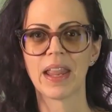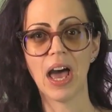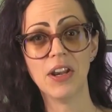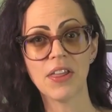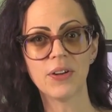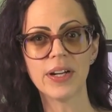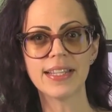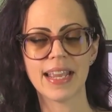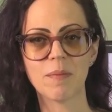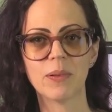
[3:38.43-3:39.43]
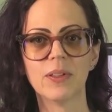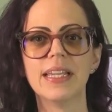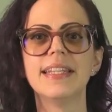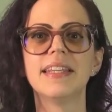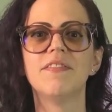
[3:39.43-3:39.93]
Another example
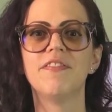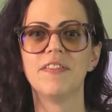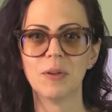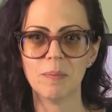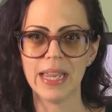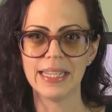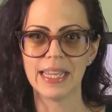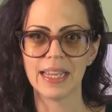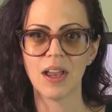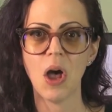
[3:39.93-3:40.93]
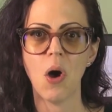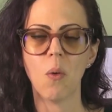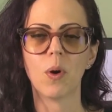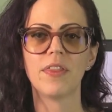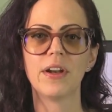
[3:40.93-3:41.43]
is in filmmaking,
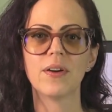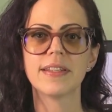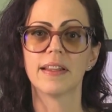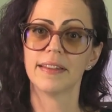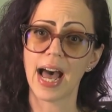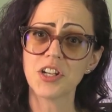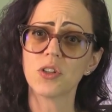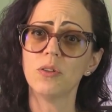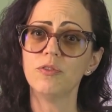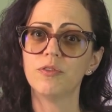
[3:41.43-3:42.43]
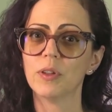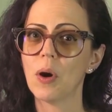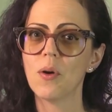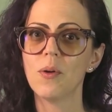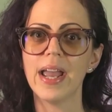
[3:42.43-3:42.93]
where there is a logical
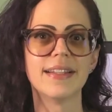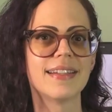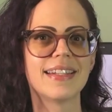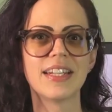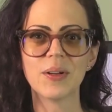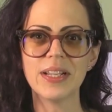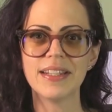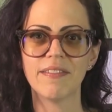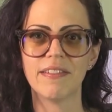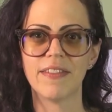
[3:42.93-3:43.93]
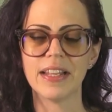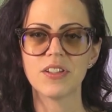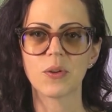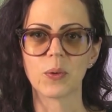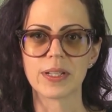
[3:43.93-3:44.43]
flow and series of
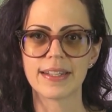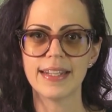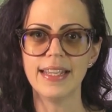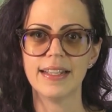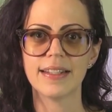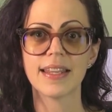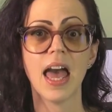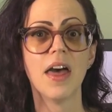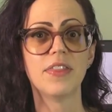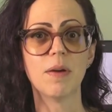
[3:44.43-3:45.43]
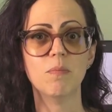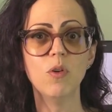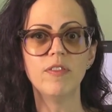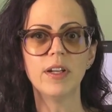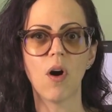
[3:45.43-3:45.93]
events or scenes that
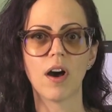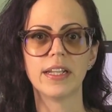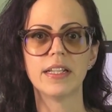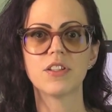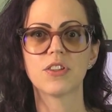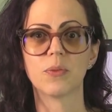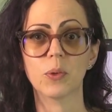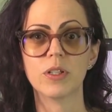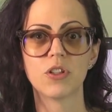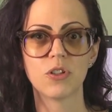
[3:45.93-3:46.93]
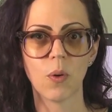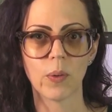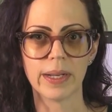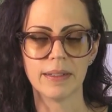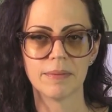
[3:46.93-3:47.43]
move an audience through a
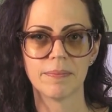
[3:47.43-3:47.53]
story.